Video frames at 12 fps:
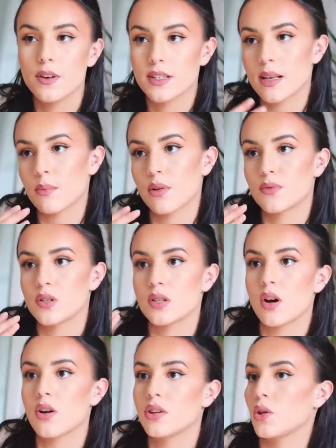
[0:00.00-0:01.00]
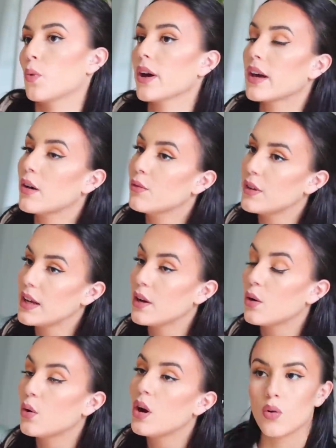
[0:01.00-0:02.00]
For example, if she's got a new workout
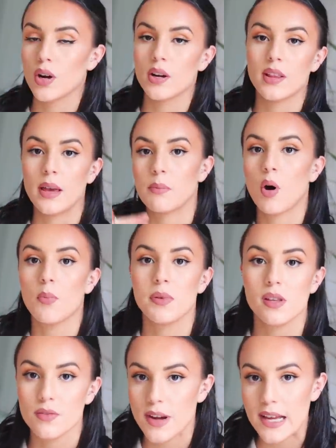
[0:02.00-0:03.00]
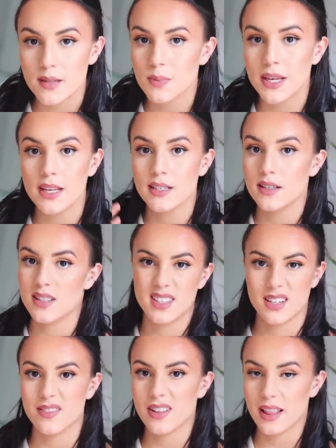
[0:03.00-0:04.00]
video or like popular recipes,
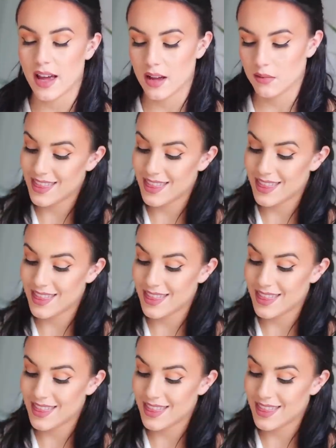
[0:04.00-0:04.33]
stuff like that.